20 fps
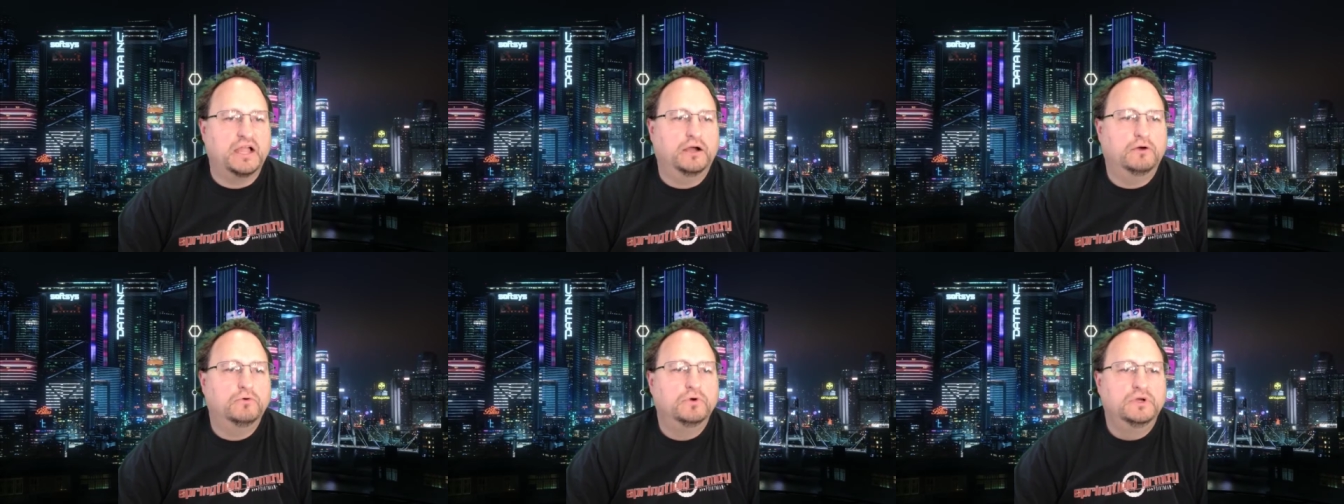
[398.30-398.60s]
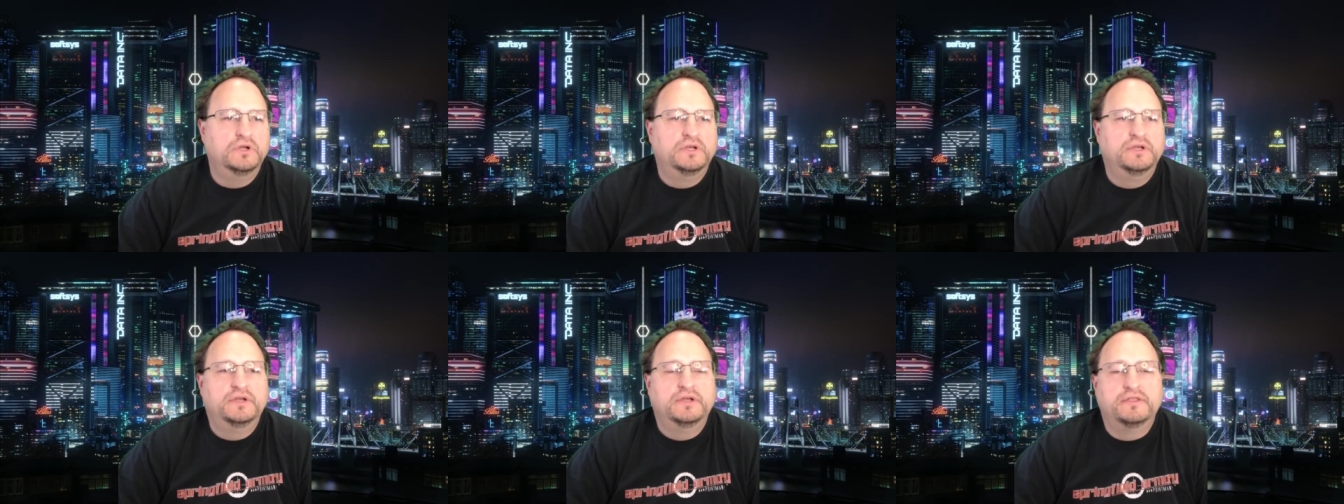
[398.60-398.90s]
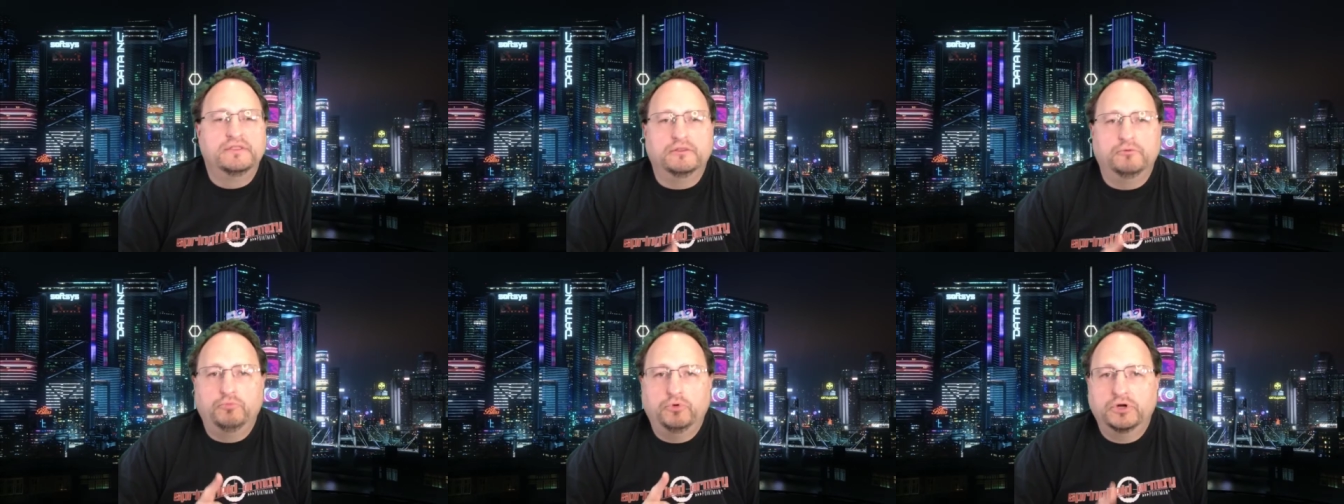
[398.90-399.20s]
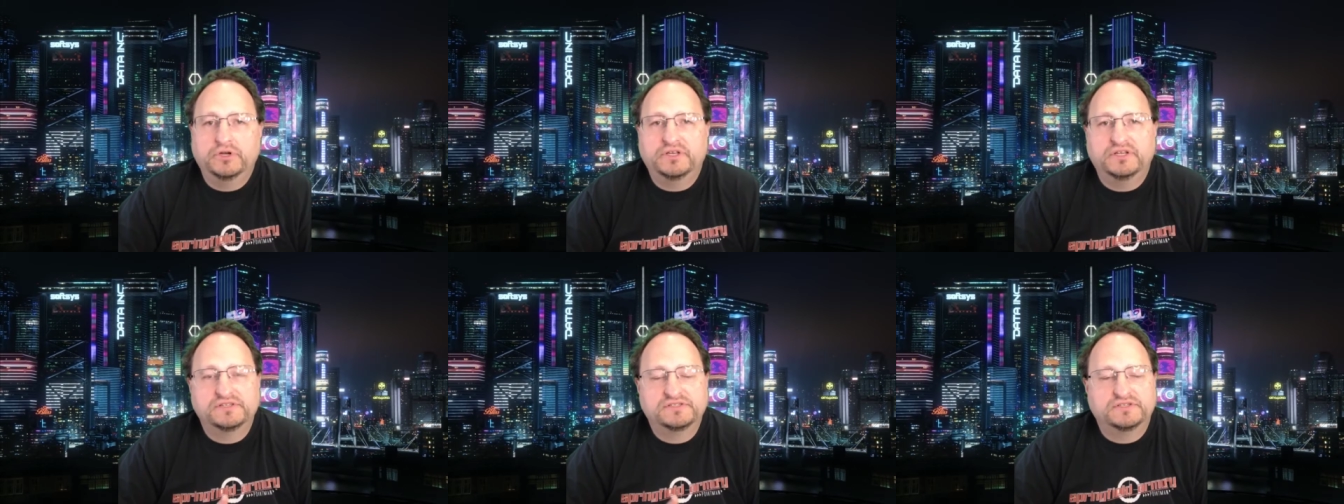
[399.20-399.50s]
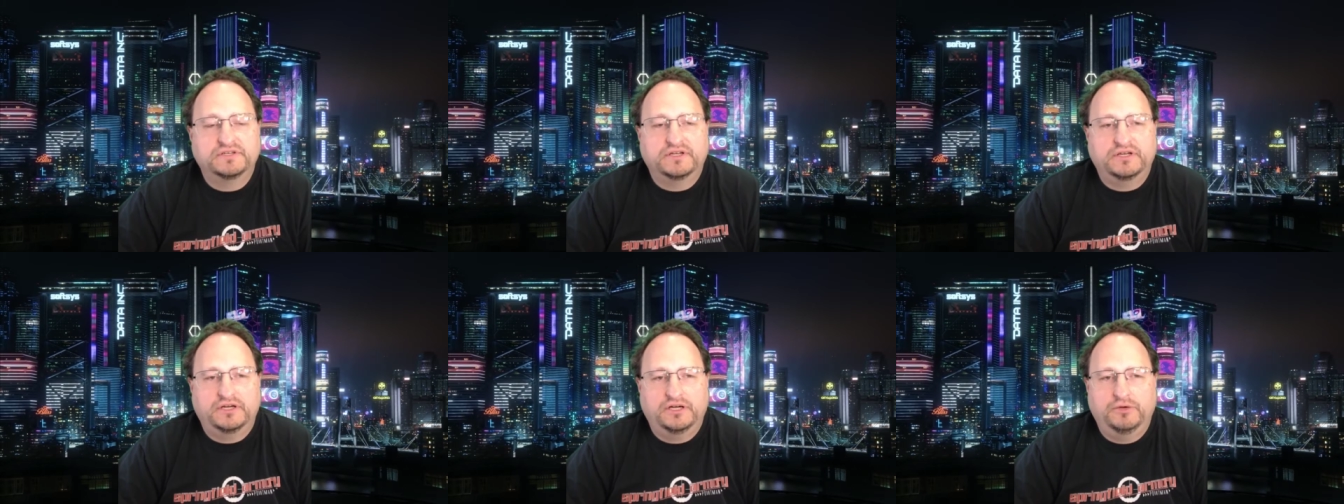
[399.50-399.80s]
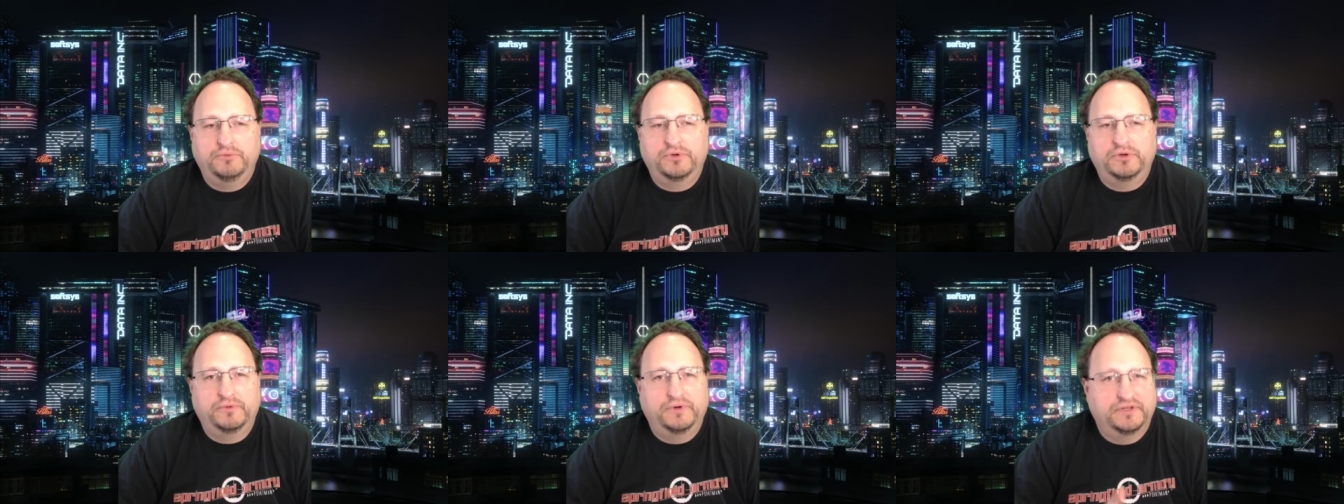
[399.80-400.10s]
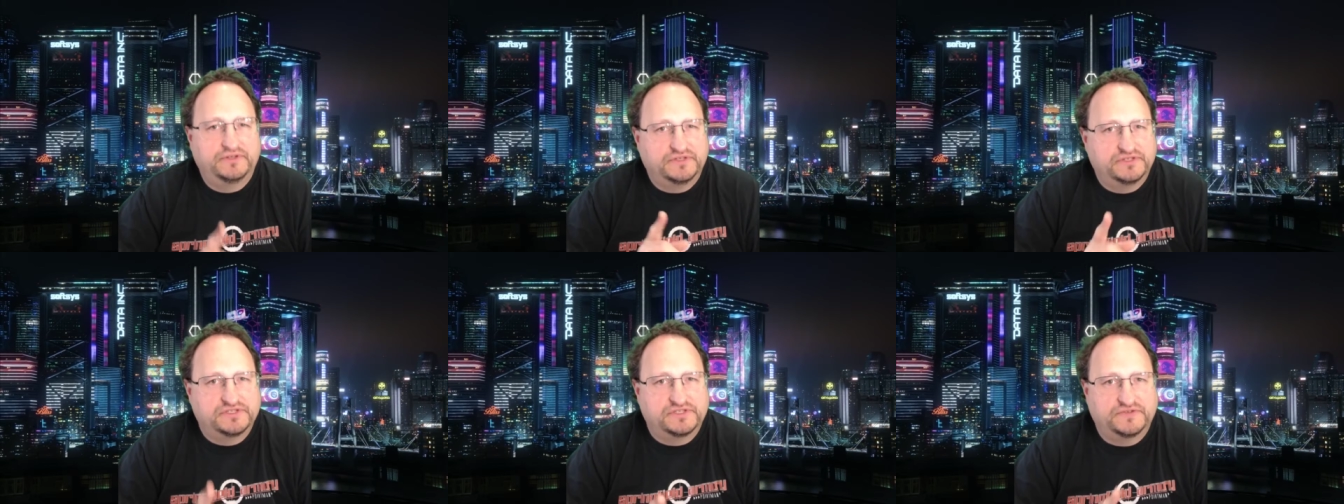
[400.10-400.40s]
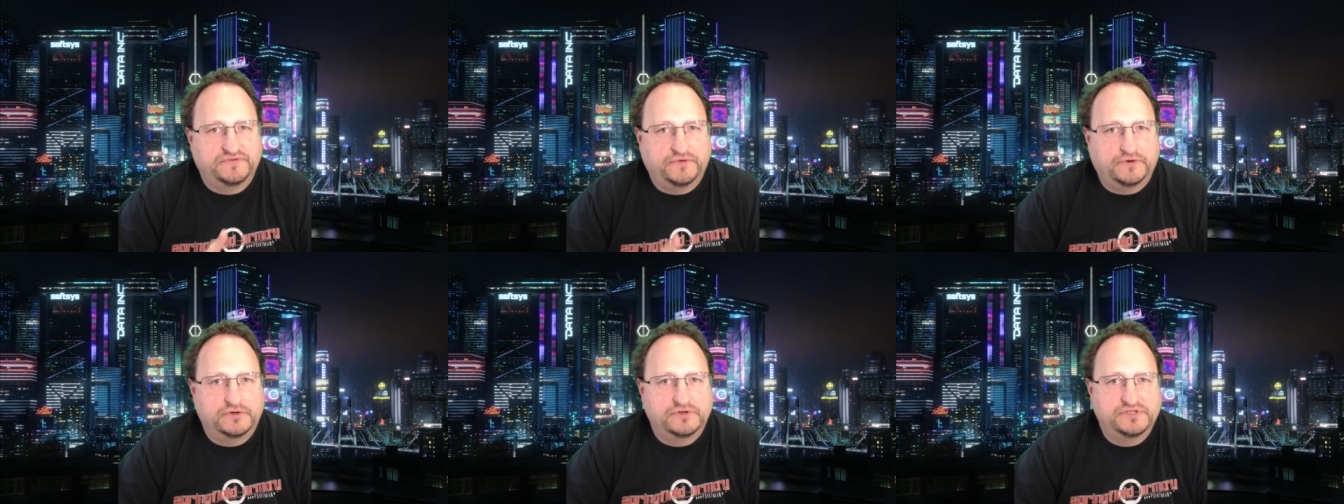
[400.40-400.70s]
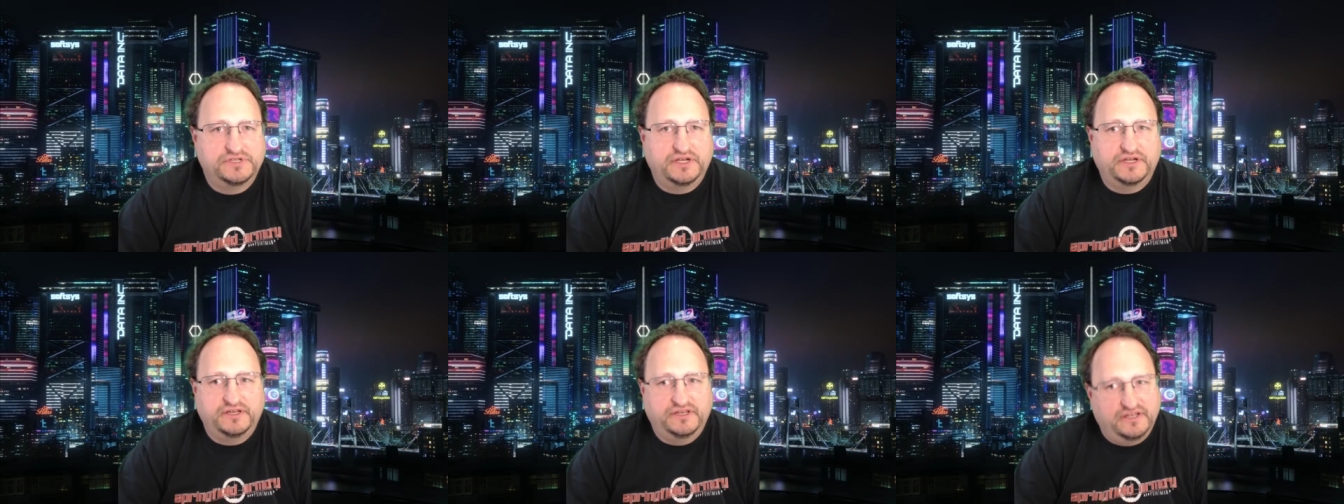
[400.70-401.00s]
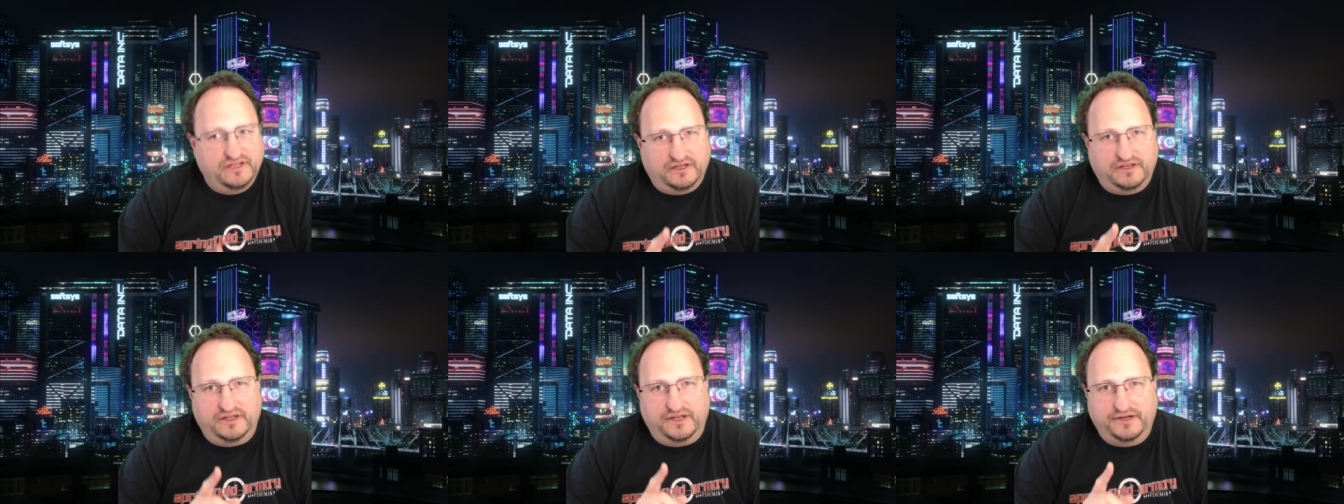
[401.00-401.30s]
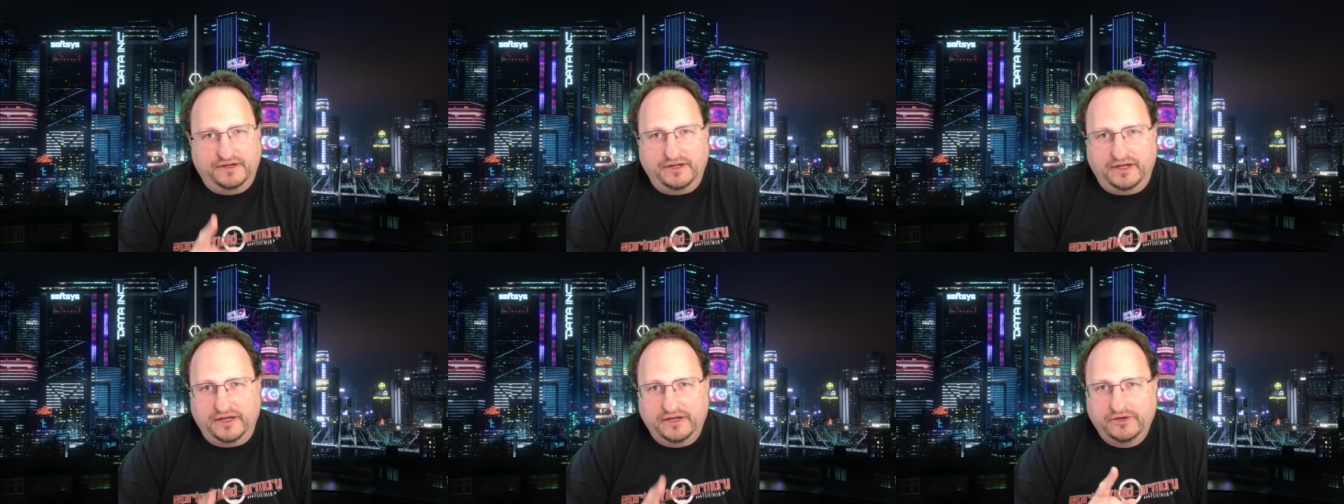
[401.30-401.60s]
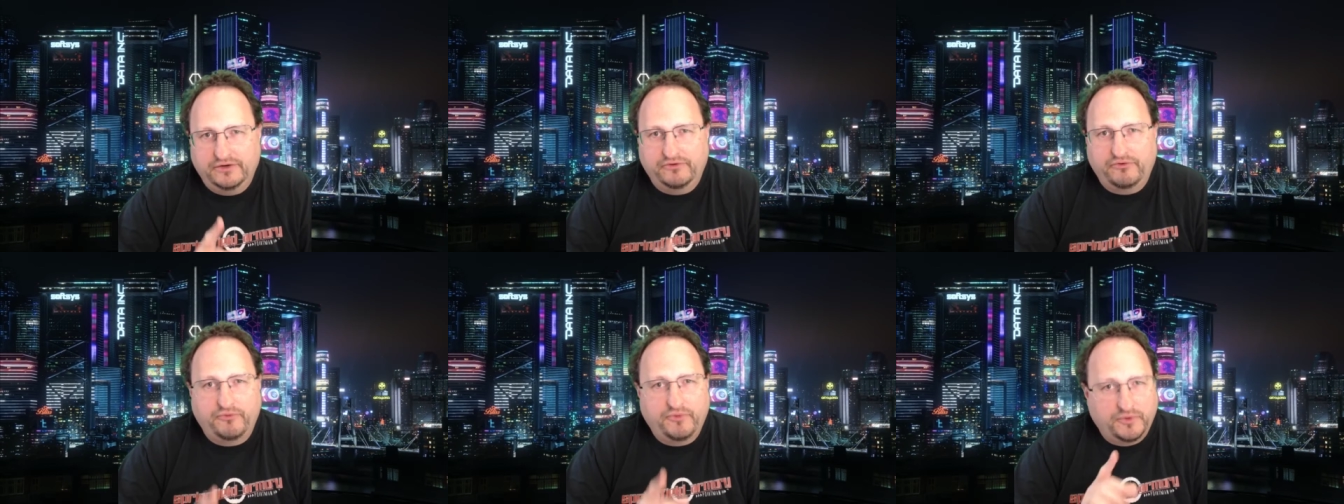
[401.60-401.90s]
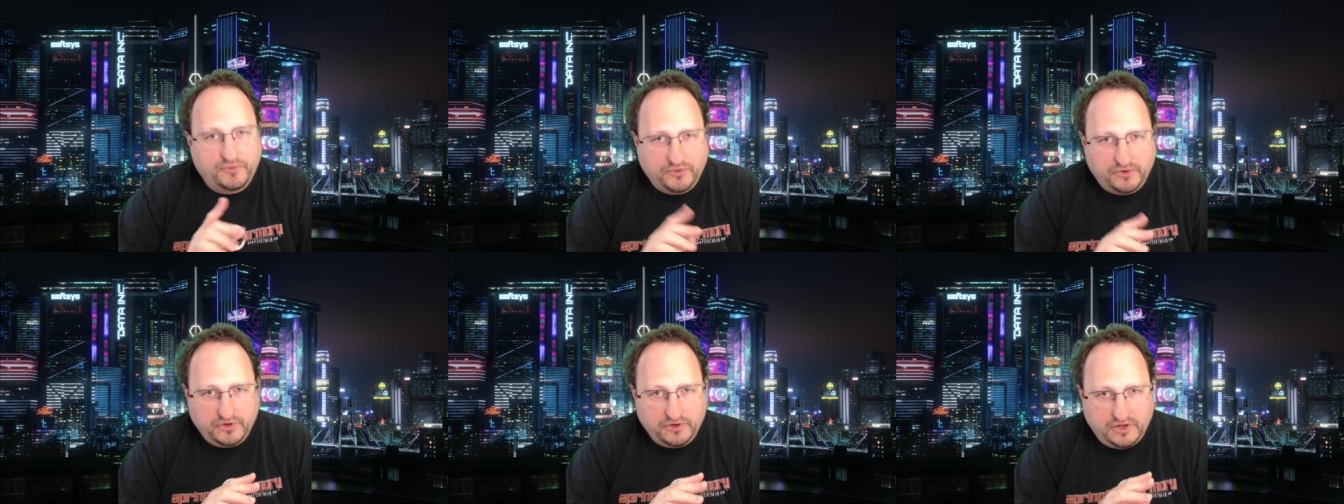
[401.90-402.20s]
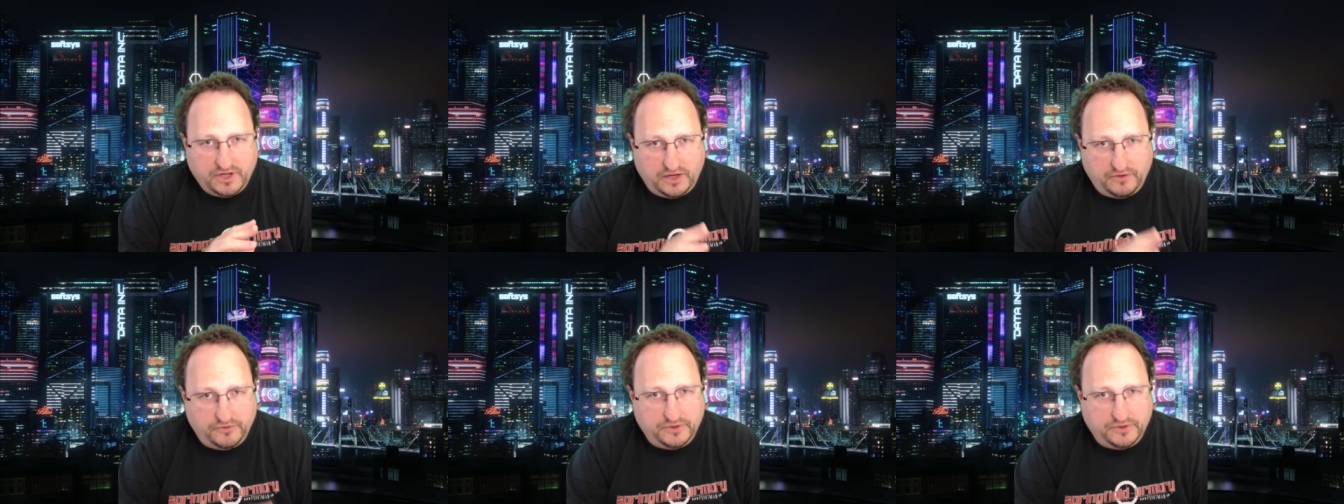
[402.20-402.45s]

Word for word: Now, the book doesn't comment about this as far as I can tell. I, I couldn't remember.